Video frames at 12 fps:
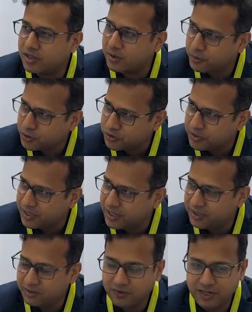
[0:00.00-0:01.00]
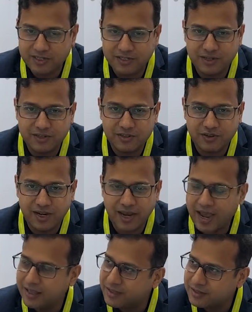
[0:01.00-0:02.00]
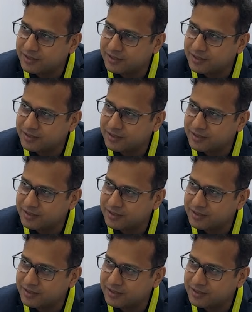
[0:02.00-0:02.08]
the opportunity in the waste industry and the